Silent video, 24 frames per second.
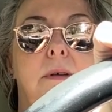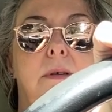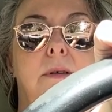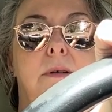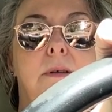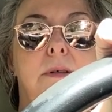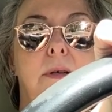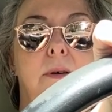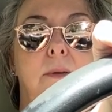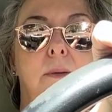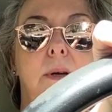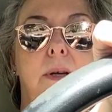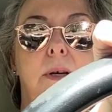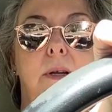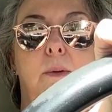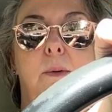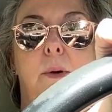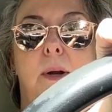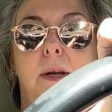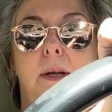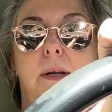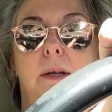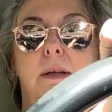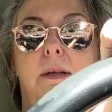So
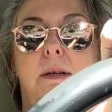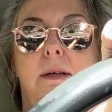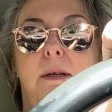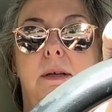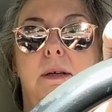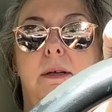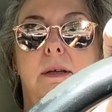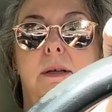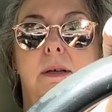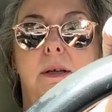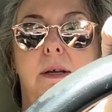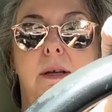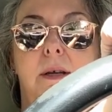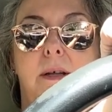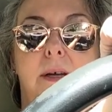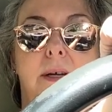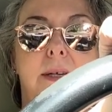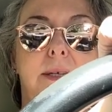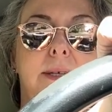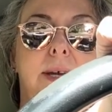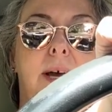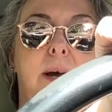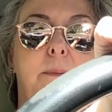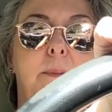anyway,
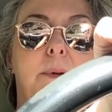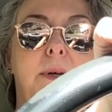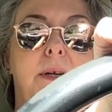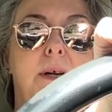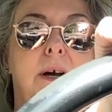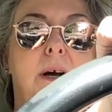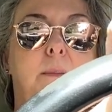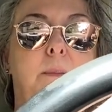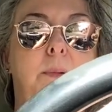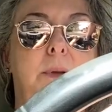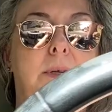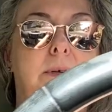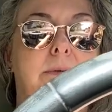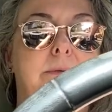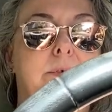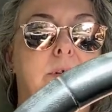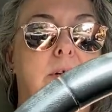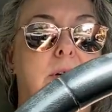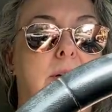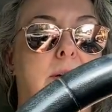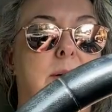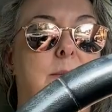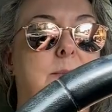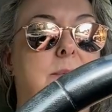it's happened a couple of
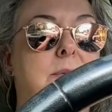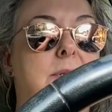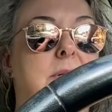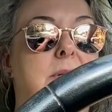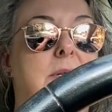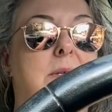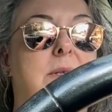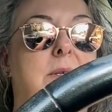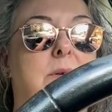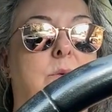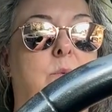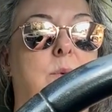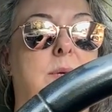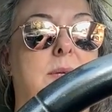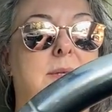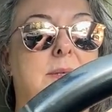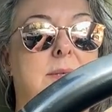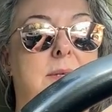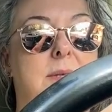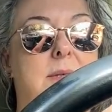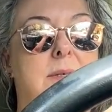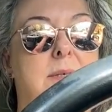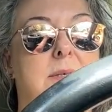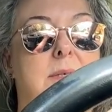times in the
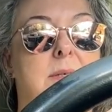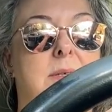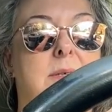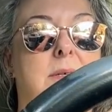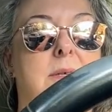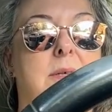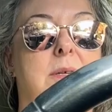recent